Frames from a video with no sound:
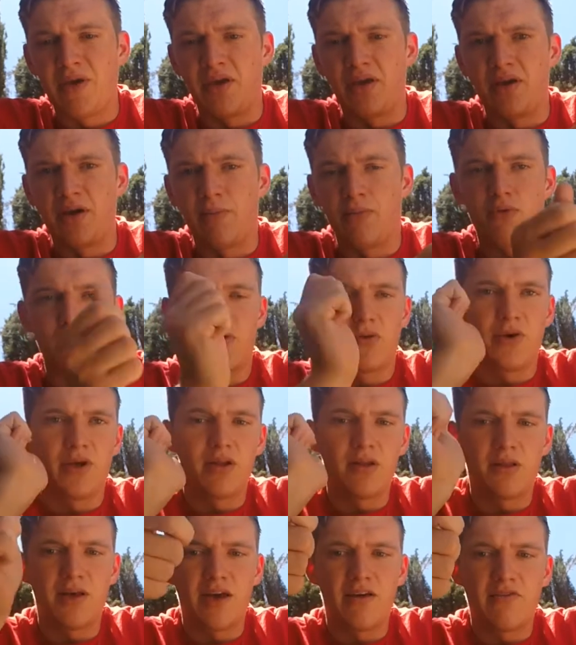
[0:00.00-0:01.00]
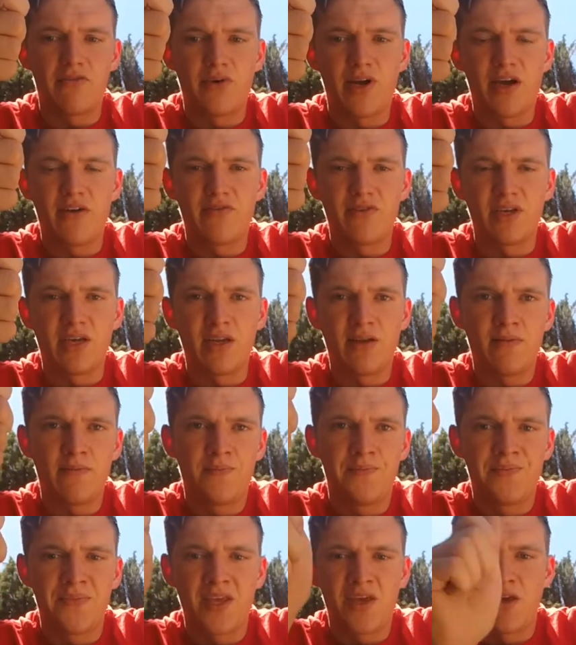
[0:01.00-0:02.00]
here, I'm throwing a life raft in.
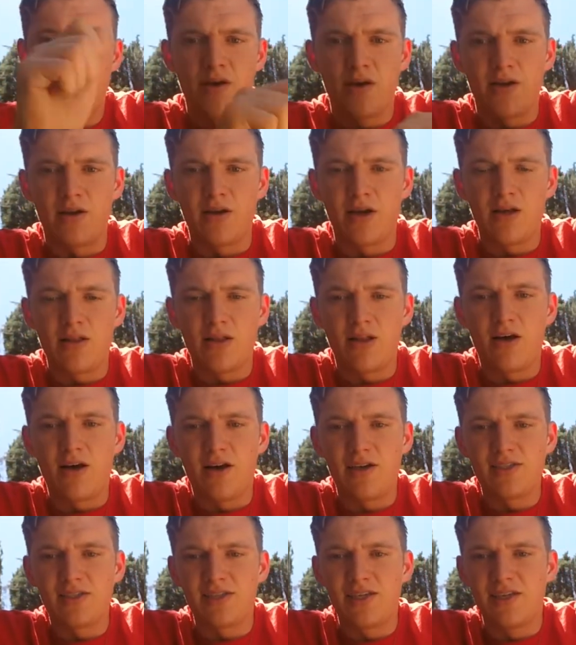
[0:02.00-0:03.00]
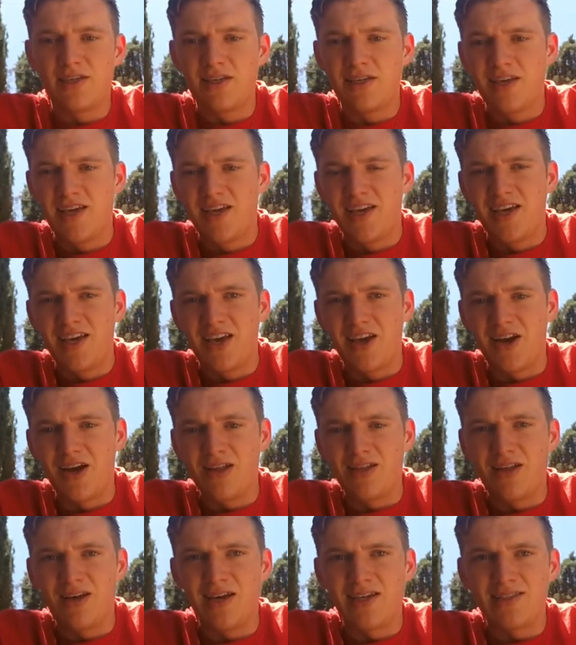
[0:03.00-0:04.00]
You're not lost. You're
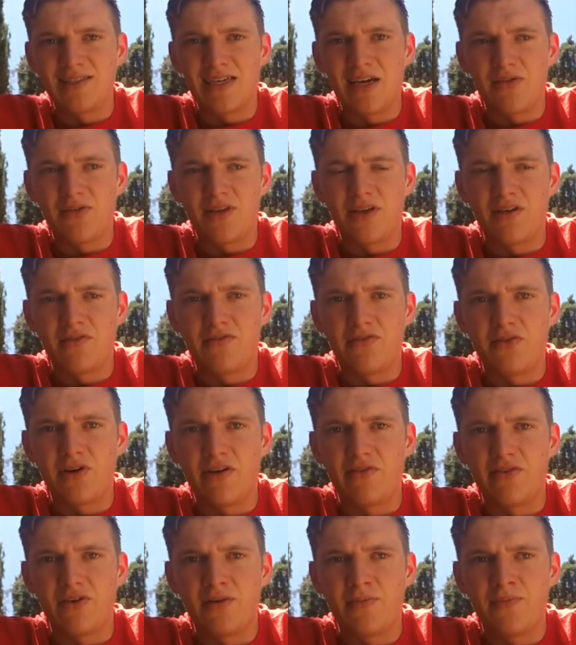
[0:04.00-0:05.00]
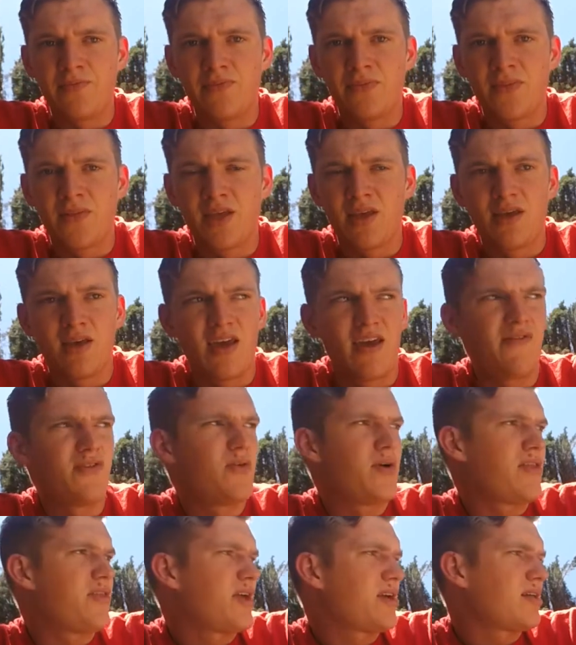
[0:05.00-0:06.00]
not lost out there forever. Even
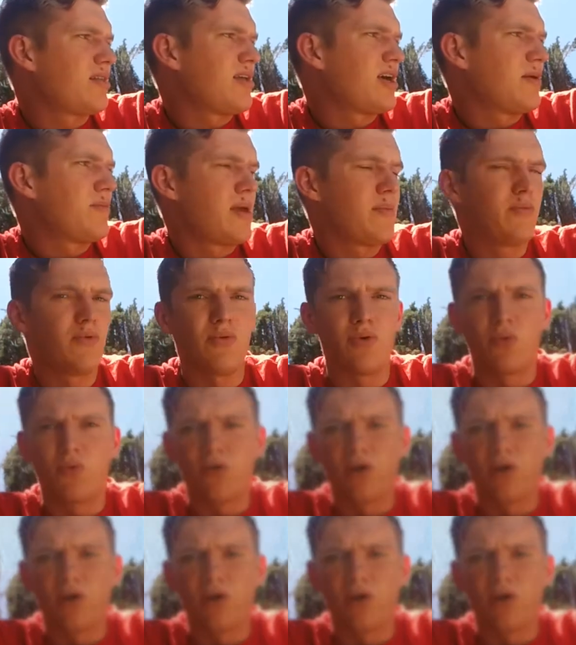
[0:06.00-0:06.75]
though I think a lot of people would